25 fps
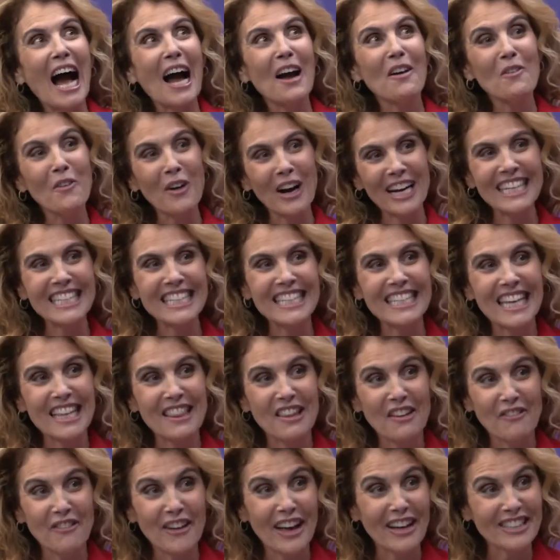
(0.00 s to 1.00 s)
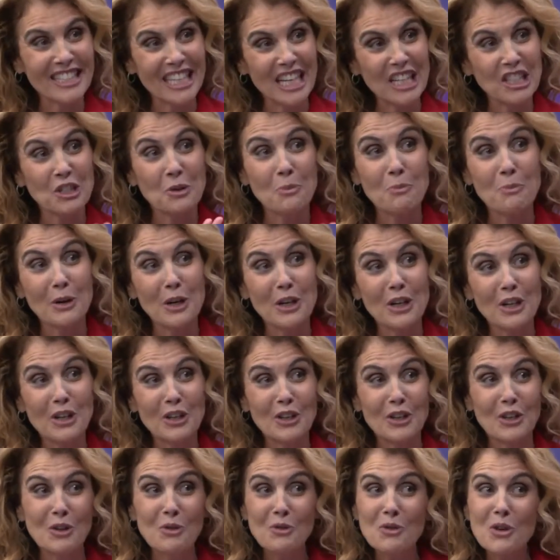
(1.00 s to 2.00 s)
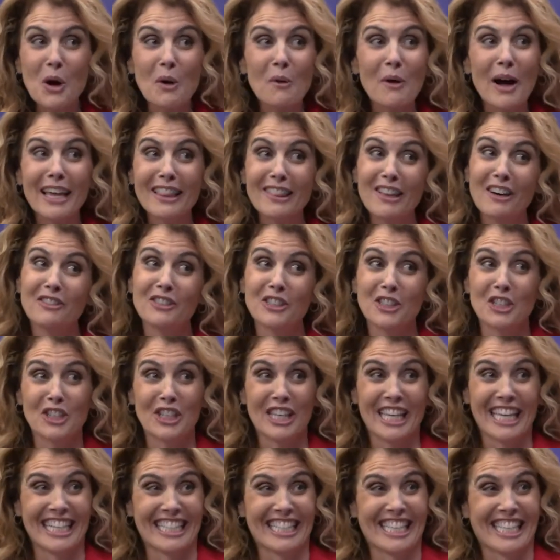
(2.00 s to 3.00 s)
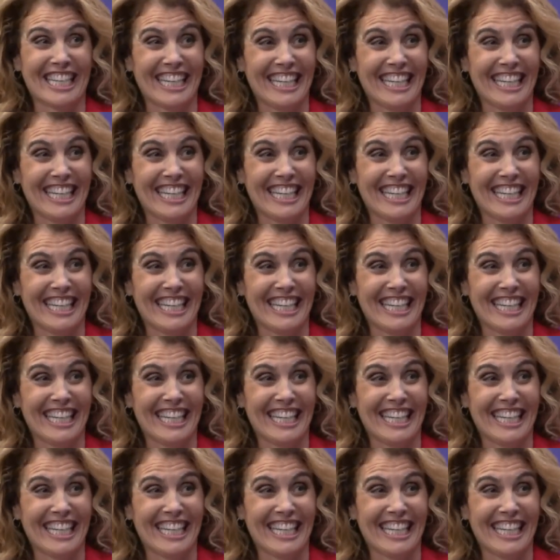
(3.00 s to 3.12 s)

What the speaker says: I want to say the foundation, but you know I love a good kitchen.